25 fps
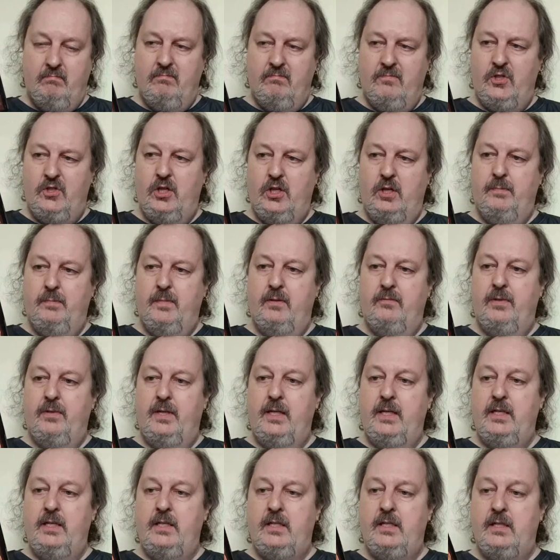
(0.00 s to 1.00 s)
German
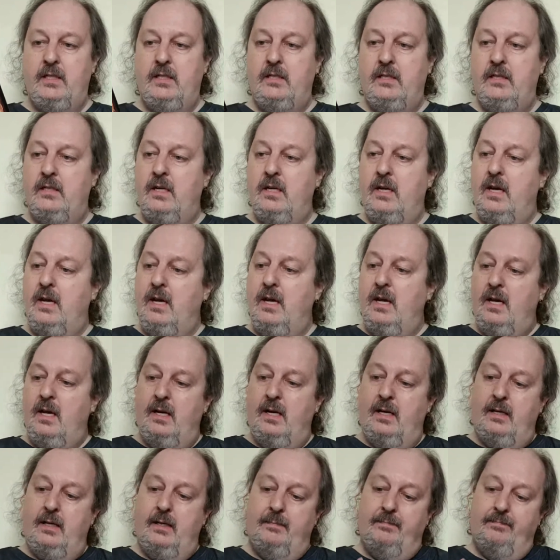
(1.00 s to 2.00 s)
releases.
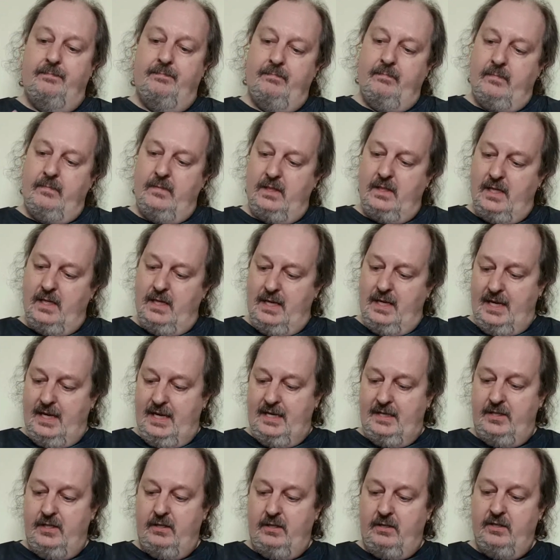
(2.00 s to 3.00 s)

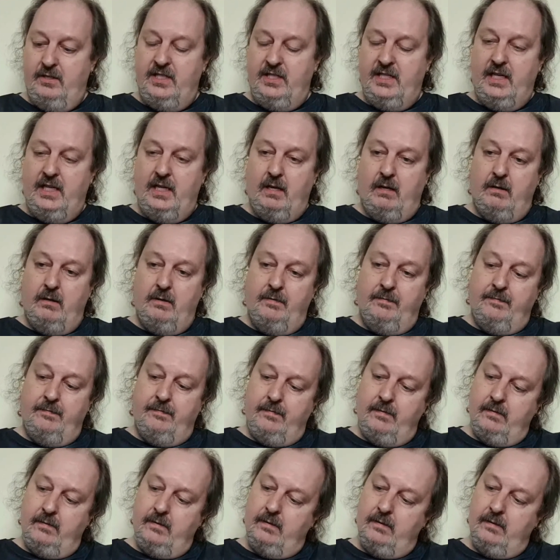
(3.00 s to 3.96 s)
As you can see, I've